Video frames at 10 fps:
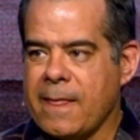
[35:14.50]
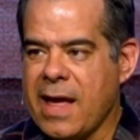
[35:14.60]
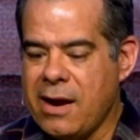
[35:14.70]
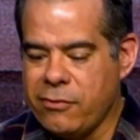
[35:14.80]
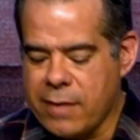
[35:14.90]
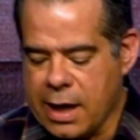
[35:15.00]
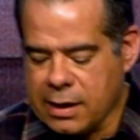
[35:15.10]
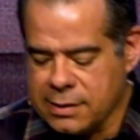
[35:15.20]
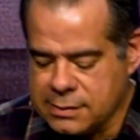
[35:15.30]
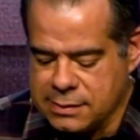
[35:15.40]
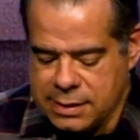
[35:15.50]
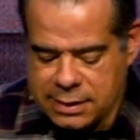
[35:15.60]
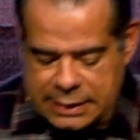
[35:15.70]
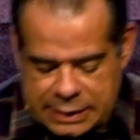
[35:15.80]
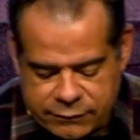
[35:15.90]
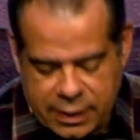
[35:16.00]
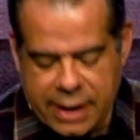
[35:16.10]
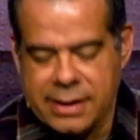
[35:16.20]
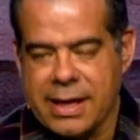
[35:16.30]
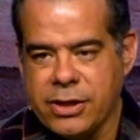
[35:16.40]
and recklessly live
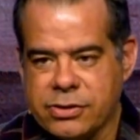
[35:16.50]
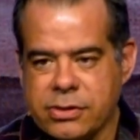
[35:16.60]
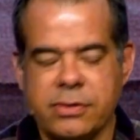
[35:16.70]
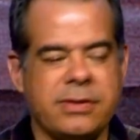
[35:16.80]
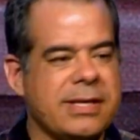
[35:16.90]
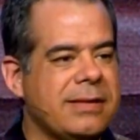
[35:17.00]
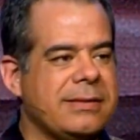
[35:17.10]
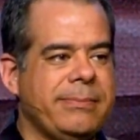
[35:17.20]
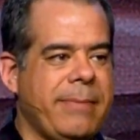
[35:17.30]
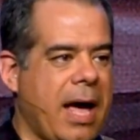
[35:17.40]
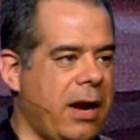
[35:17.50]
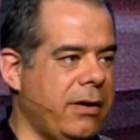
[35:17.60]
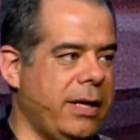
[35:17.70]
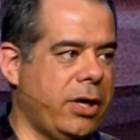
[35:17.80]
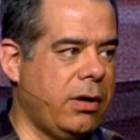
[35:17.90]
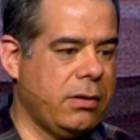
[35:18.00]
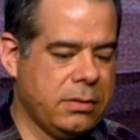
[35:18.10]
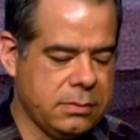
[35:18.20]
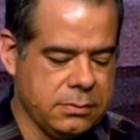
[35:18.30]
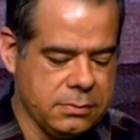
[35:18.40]
like that truth doesn't matter at all.
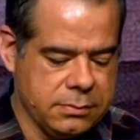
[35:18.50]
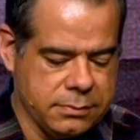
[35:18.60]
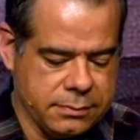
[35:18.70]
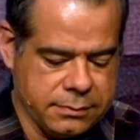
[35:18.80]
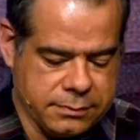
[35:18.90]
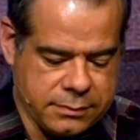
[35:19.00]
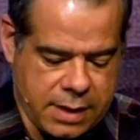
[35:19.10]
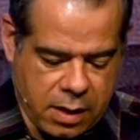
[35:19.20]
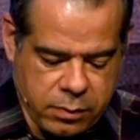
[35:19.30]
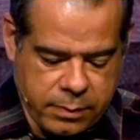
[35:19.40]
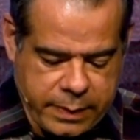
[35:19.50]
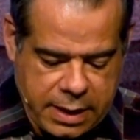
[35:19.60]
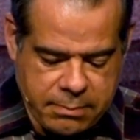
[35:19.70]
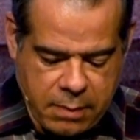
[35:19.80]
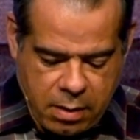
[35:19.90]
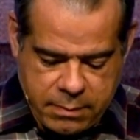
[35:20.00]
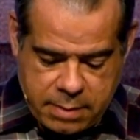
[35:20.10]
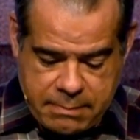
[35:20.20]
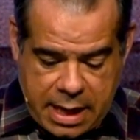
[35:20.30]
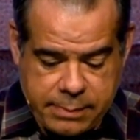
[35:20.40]
There will be a
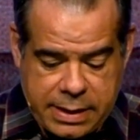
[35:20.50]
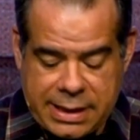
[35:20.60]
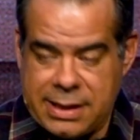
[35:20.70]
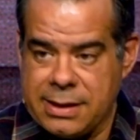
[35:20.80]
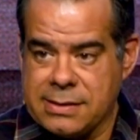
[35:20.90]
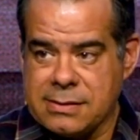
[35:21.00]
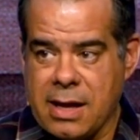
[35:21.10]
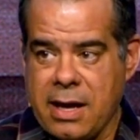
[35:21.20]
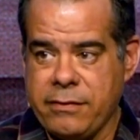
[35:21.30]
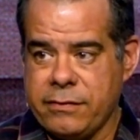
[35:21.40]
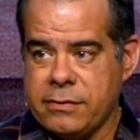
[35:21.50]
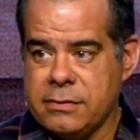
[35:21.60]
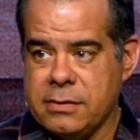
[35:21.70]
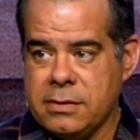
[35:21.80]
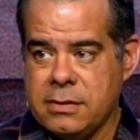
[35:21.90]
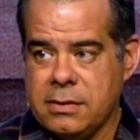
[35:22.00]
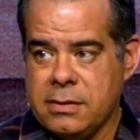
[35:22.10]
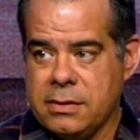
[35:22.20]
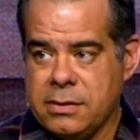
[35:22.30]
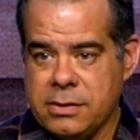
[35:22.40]
moment, maybe in this life,
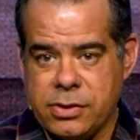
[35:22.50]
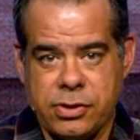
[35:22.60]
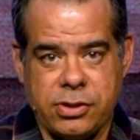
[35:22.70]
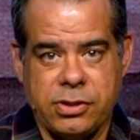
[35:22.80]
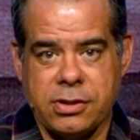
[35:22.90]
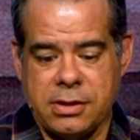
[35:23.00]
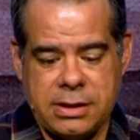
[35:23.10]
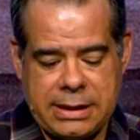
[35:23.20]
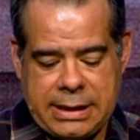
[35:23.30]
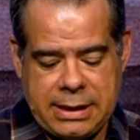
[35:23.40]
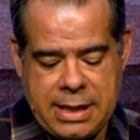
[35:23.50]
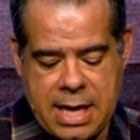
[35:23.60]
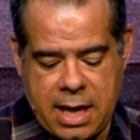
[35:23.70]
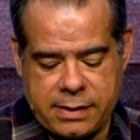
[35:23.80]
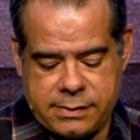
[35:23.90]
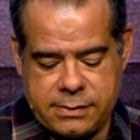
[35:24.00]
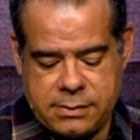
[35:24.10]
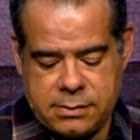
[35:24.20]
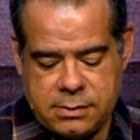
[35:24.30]
certainly in the next,